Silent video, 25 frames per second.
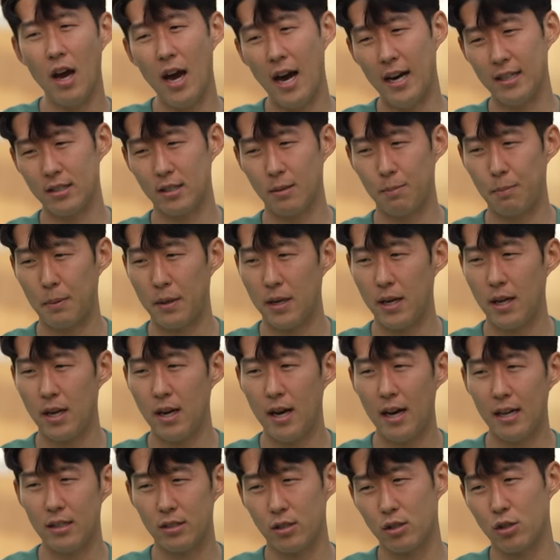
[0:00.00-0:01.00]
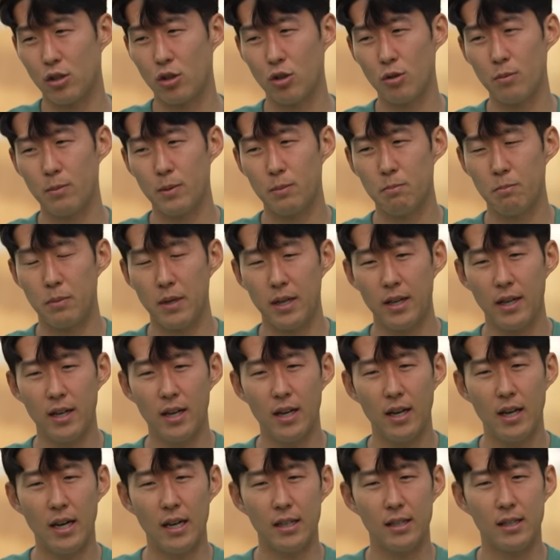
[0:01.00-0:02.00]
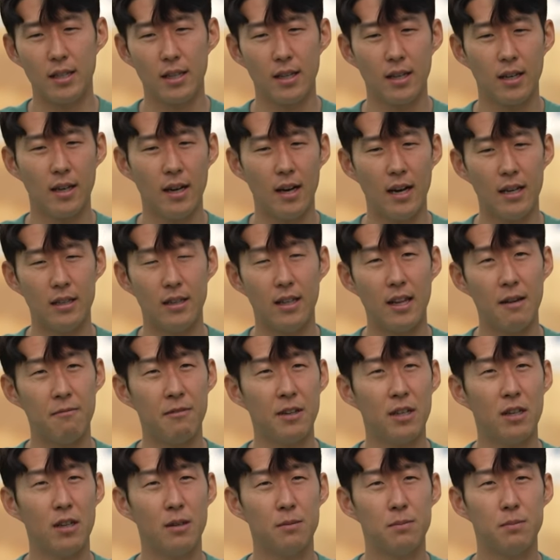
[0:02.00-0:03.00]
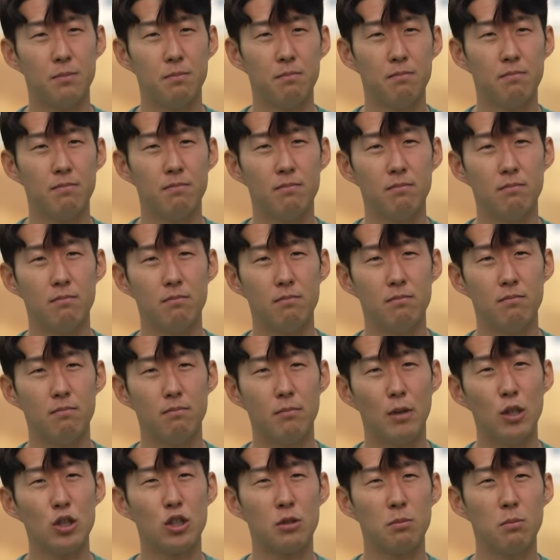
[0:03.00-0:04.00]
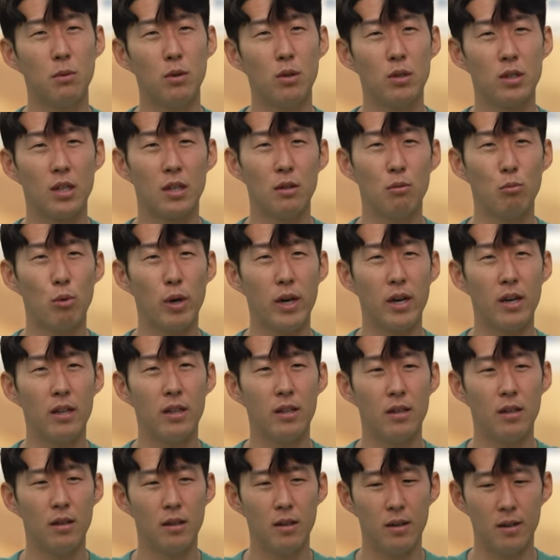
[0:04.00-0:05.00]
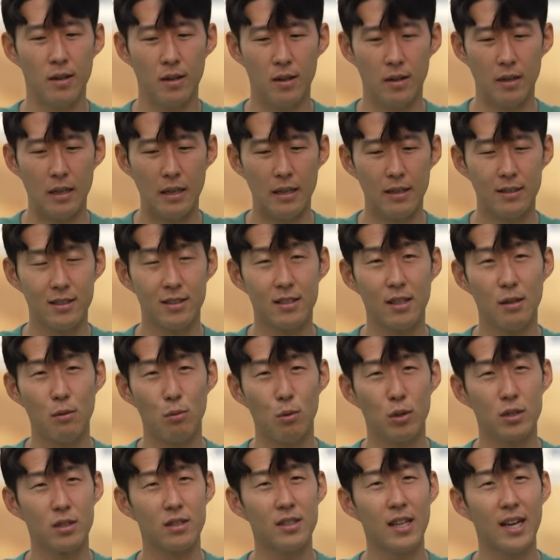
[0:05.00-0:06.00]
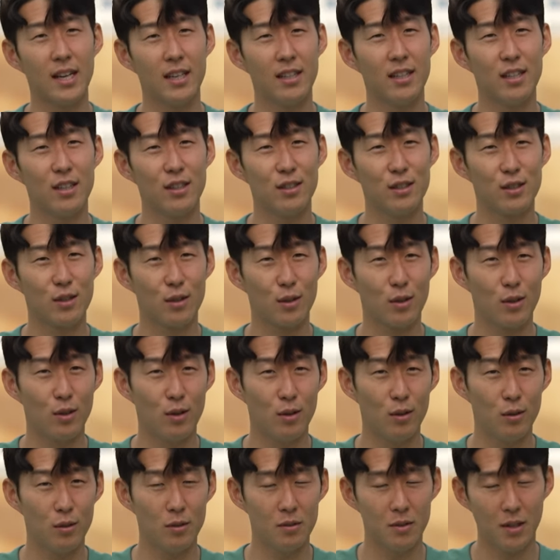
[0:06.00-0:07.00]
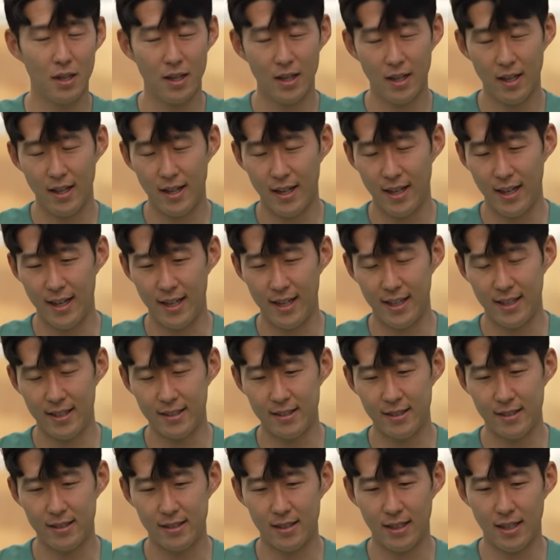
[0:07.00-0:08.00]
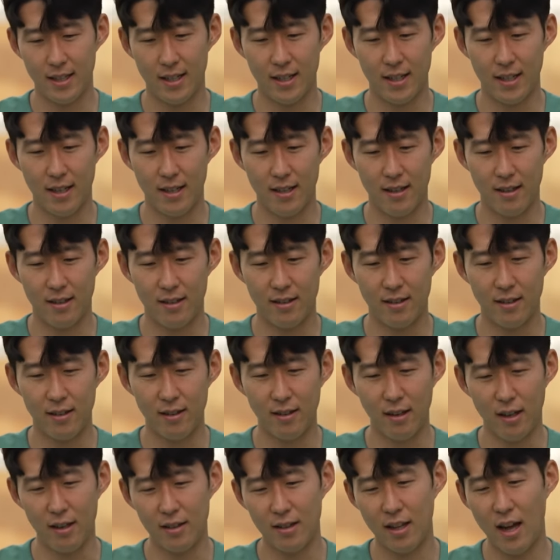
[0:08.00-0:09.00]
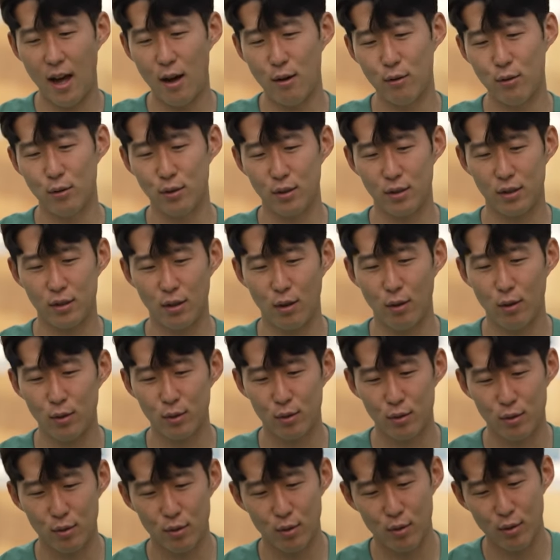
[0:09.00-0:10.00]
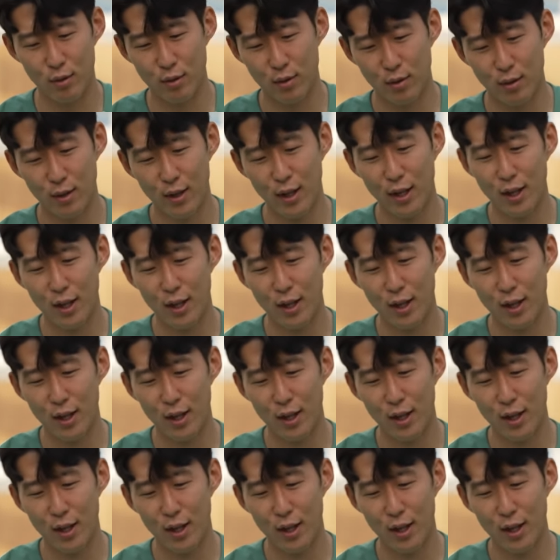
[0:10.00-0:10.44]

yeah, as a player, as a human being, I think I developed much more than when uh, it was nine years ago, and uh, yeah, now is also